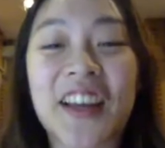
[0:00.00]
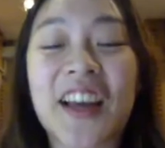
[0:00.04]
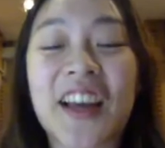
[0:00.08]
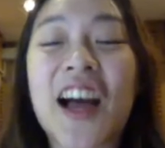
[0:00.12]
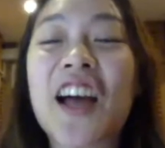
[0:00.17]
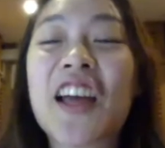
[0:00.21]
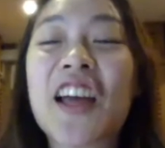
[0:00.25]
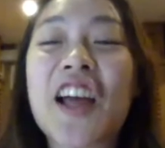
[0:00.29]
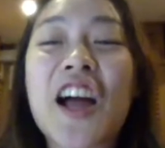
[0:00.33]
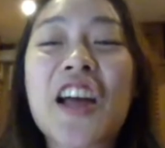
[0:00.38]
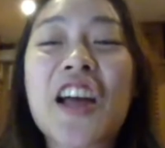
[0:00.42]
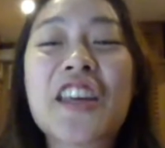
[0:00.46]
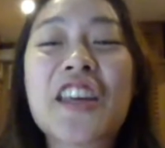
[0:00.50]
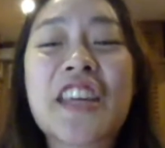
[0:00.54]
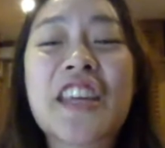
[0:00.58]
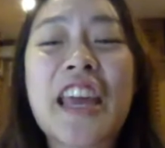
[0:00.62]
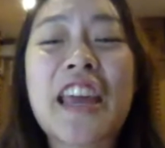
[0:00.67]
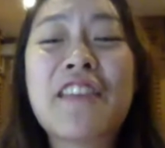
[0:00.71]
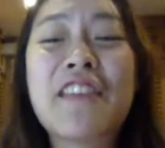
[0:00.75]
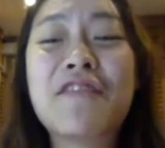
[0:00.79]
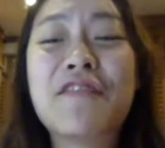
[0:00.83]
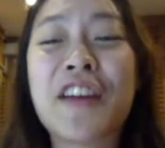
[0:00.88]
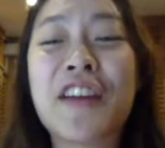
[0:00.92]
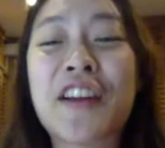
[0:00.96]
I, I
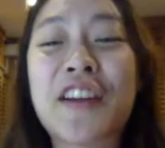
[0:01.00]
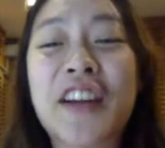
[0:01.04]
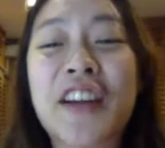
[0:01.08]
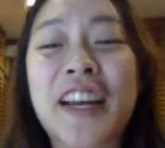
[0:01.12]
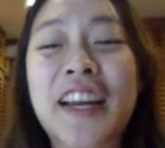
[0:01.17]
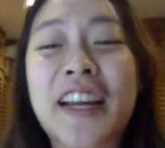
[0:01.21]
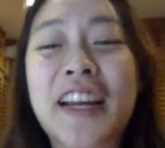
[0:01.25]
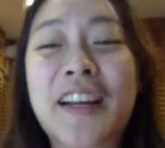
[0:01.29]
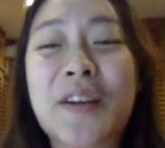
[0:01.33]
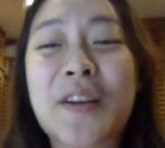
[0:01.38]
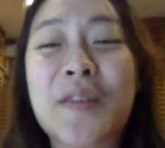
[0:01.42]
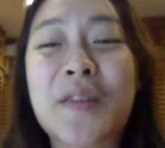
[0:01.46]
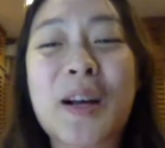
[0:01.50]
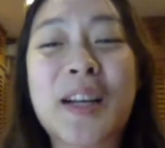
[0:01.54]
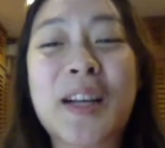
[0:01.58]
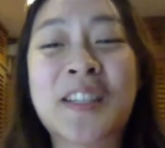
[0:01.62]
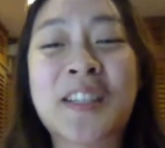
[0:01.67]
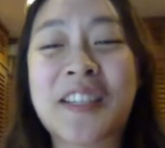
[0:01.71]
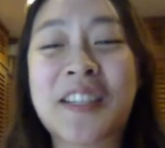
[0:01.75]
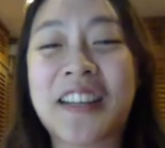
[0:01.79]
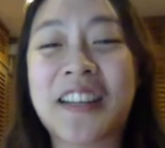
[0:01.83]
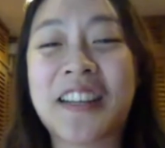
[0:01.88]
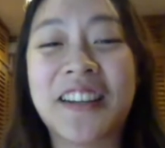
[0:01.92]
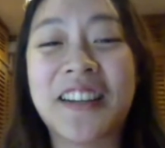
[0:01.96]
gave very
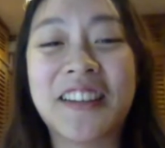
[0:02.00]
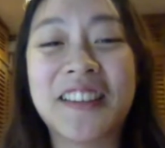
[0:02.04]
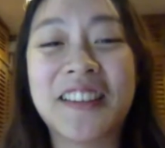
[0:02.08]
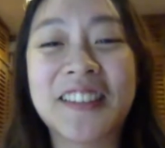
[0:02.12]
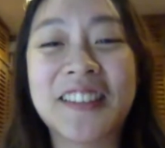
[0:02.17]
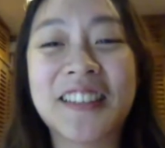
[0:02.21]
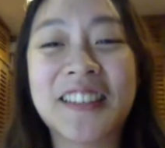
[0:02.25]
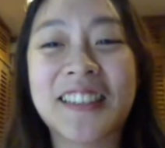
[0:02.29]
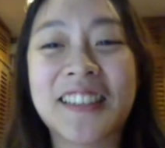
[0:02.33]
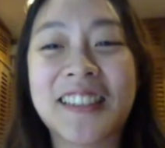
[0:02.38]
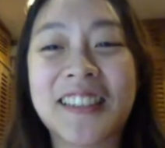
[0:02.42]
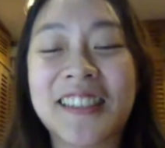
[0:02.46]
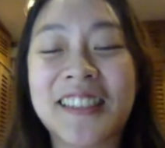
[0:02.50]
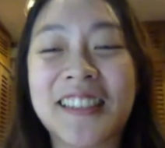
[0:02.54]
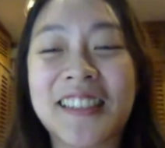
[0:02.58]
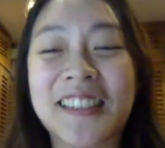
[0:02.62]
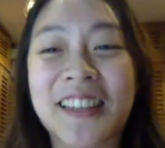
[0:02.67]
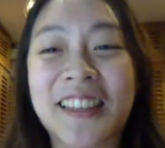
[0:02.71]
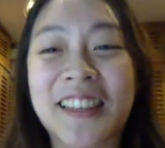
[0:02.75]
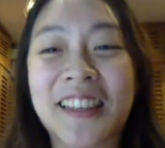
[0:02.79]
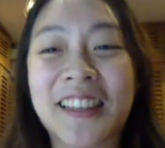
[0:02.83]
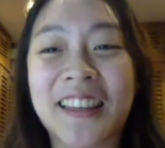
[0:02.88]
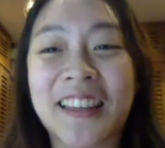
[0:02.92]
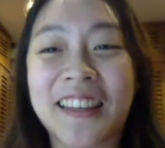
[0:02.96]
questioning answers. I
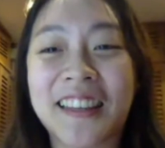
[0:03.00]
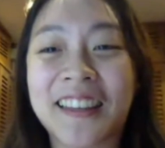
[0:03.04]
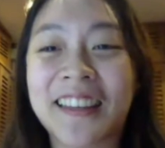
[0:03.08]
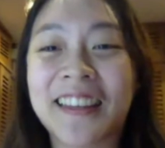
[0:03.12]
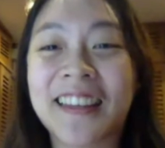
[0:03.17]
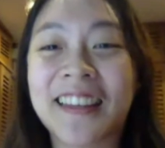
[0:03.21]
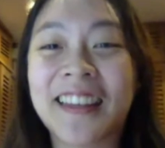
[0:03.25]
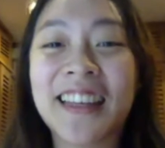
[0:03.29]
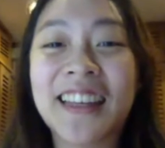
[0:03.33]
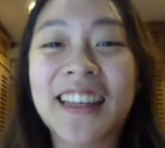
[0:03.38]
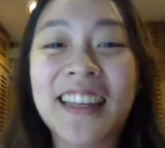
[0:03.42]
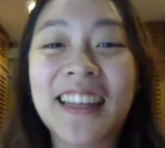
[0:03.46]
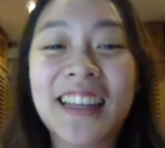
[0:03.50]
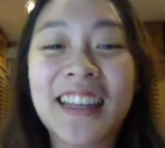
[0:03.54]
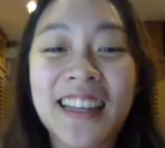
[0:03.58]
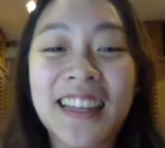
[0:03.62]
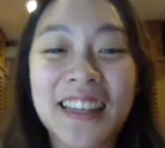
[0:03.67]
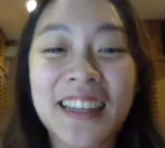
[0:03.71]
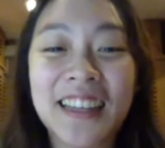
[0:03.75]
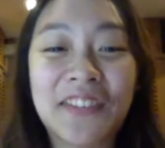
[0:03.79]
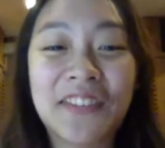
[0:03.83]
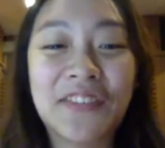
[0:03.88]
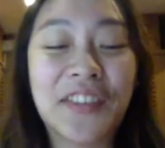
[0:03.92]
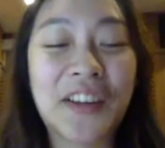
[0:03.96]
think
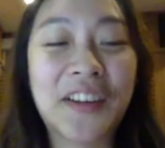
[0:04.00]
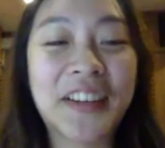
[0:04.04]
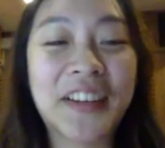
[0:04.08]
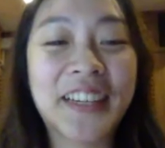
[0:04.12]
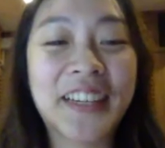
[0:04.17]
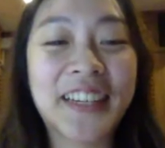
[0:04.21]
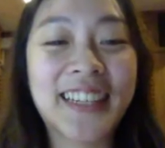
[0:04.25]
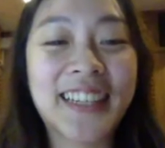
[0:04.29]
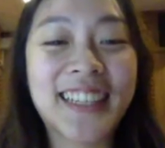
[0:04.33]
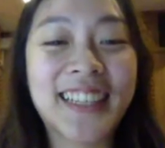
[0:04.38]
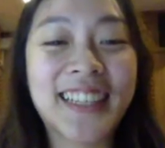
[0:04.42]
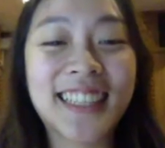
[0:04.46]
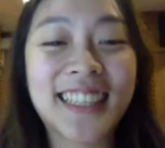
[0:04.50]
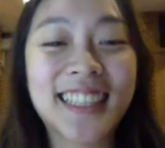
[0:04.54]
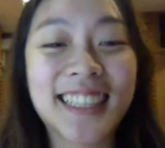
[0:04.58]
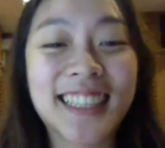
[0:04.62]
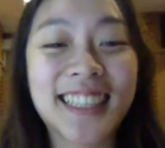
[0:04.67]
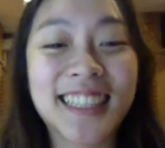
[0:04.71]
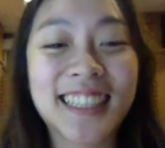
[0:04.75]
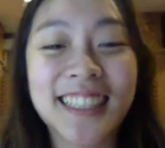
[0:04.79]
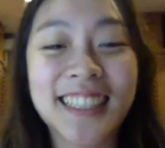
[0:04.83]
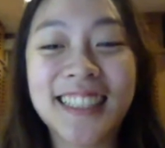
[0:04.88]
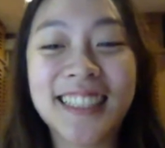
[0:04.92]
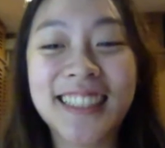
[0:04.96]
very
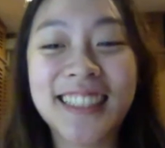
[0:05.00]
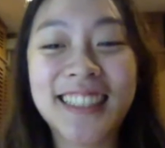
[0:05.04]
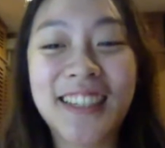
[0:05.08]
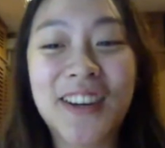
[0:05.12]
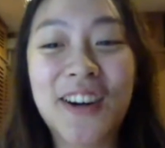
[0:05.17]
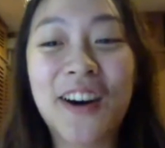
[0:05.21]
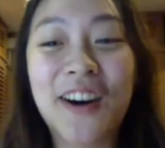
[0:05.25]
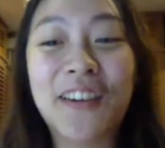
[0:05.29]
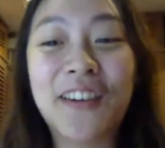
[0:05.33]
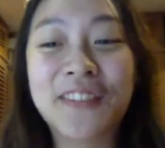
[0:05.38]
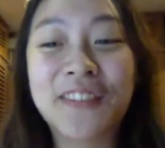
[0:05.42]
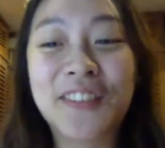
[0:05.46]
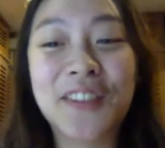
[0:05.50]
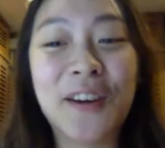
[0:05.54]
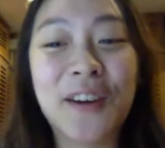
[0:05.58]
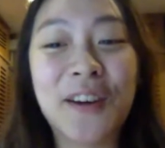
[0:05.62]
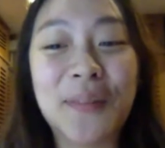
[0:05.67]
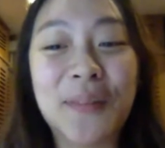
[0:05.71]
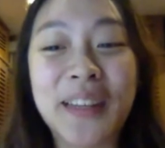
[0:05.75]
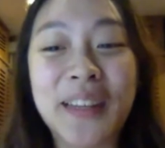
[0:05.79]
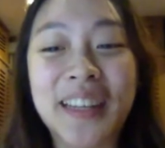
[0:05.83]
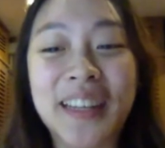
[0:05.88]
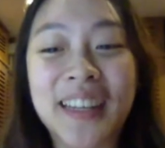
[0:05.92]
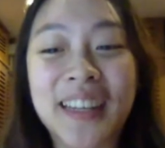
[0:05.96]
off
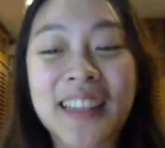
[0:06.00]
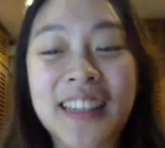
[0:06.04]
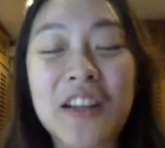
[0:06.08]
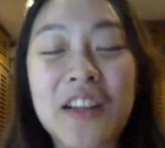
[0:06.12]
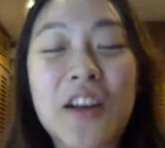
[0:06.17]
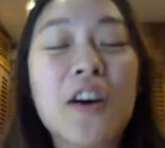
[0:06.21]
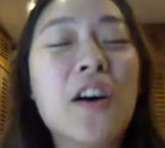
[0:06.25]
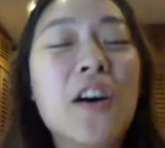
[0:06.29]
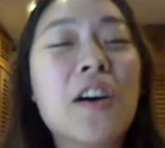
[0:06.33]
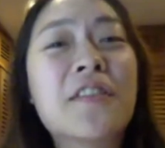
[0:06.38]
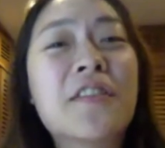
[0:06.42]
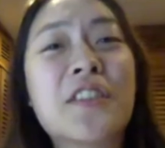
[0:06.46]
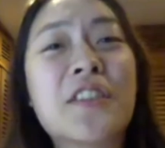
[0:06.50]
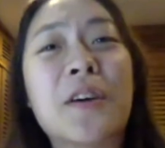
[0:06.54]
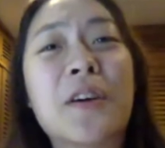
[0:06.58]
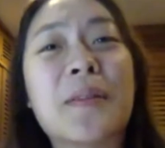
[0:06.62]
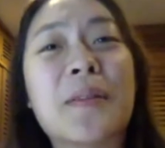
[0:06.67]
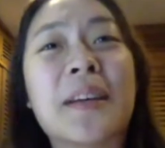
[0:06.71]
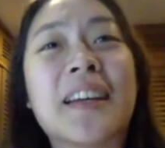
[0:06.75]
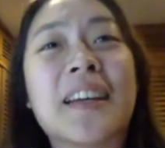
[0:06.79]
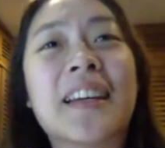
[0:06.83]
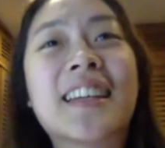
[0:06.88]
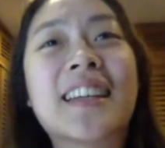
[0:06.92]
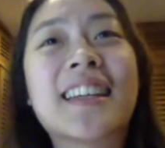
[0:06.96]
topic, not off
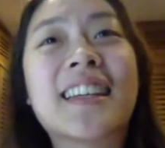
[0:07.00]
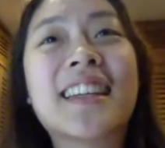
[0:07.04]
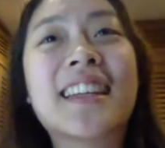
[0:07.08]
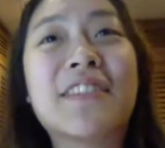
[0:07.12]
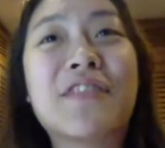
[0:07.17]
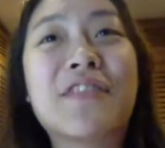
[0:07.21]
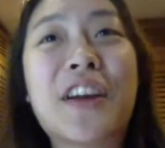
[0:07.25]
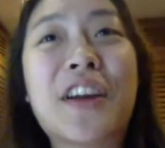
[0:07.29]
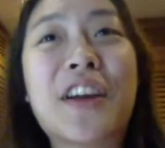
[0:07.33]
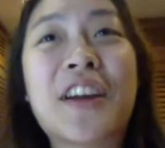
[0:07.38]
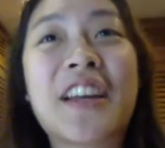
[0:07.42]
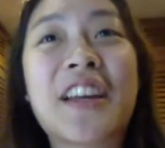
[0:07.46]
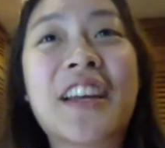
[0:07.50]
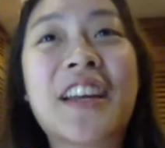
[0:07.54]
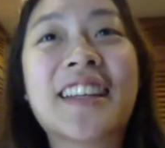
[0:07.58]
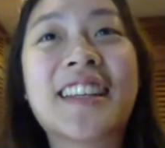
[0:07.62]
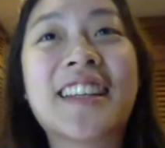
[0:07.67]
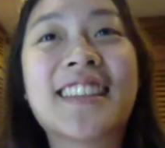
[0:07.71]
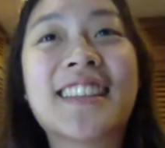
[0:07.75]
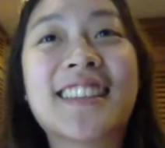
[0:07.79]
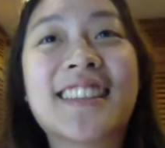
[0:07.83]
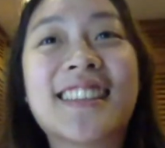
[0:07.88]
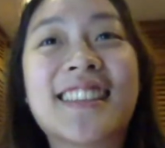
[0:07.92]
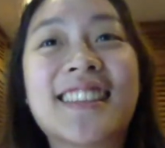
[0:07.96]
topic,
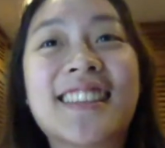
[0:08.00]
very